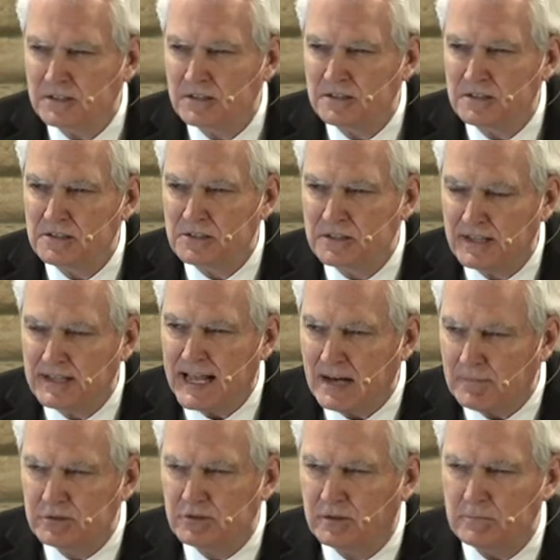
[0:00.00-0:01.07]
son
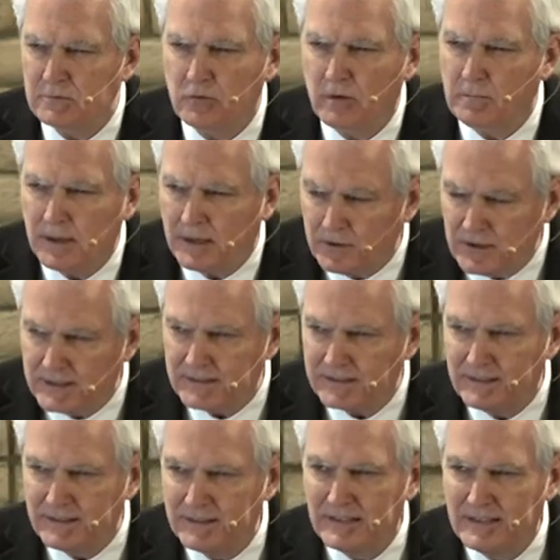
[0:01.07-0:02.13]
Absalom's rebellion,
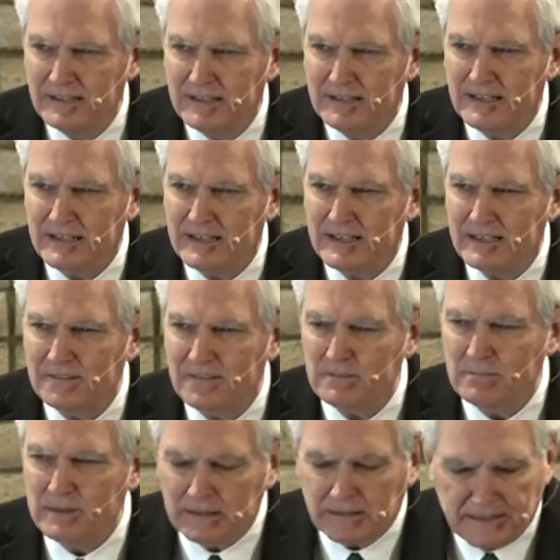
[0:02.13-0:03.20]
the
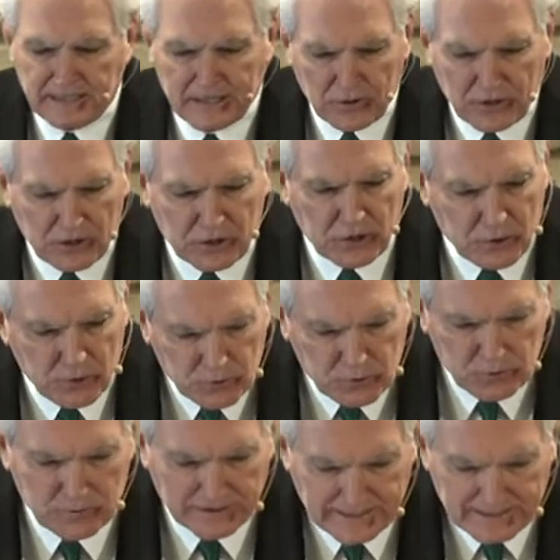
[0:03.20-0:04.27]
military
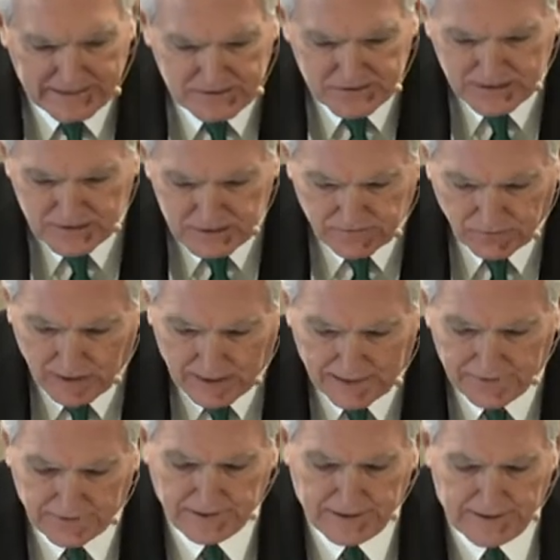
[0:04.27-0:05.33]
coup against his
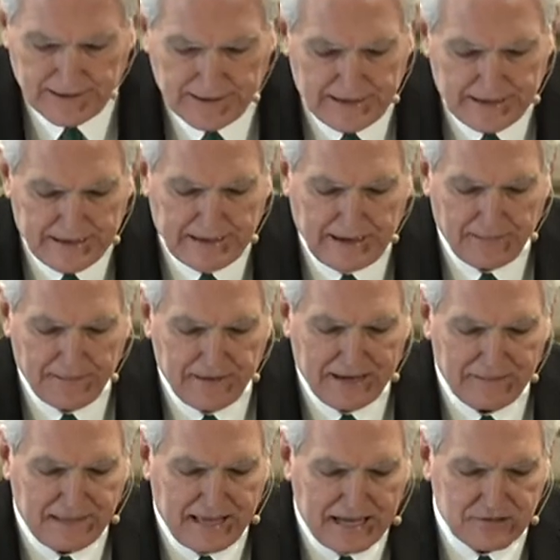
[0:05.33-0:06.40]
father,
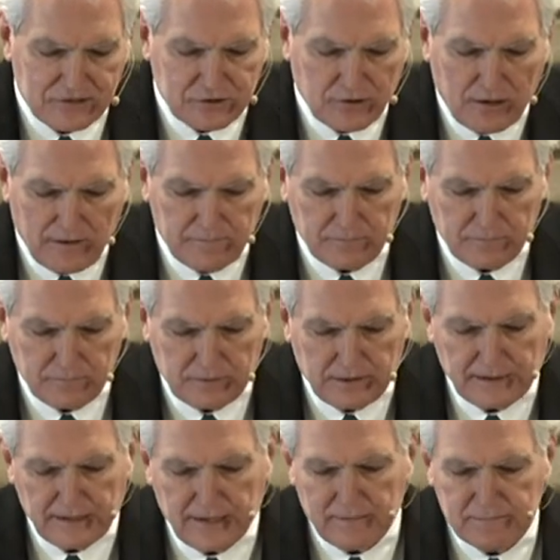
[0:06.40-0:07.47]
that psalm
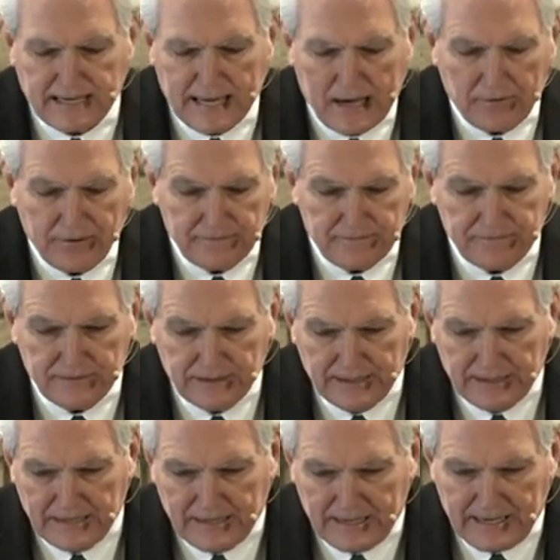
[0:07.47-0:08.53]
comes out of.
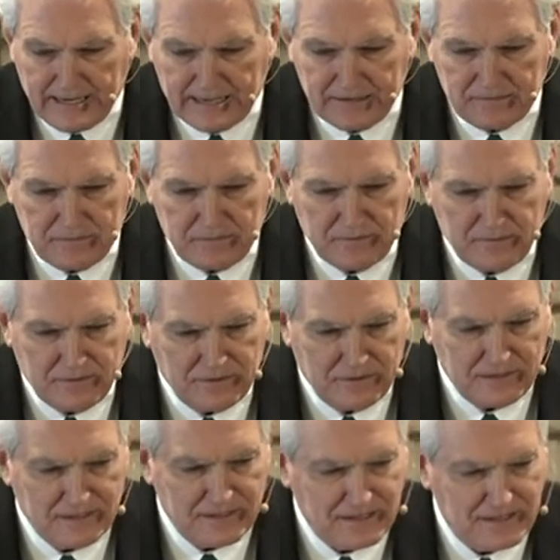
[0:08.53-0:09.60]
And
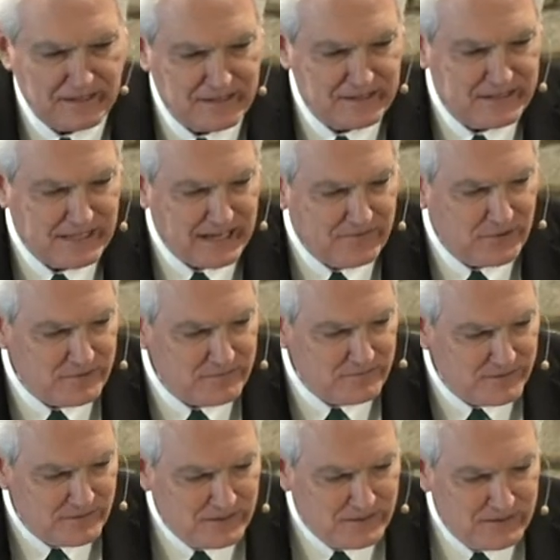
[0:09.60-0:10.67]
David
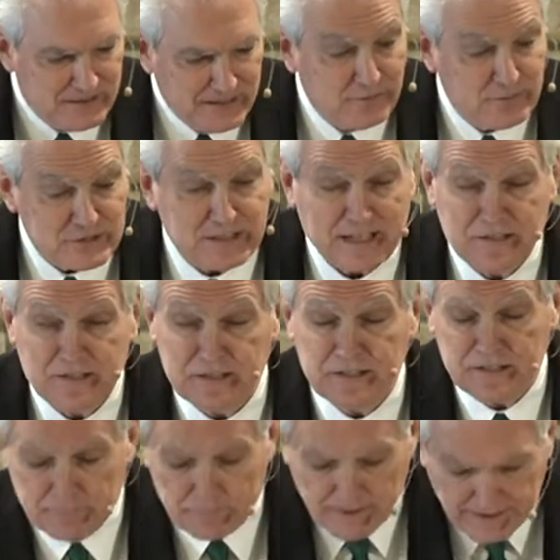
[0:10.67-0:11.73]
emphasizes
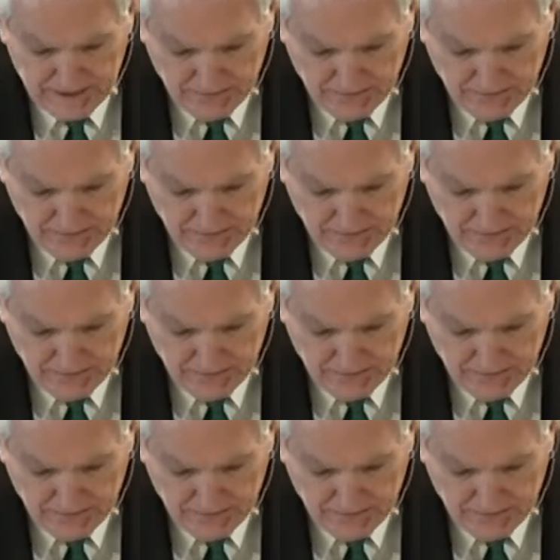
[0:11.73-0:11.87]
his many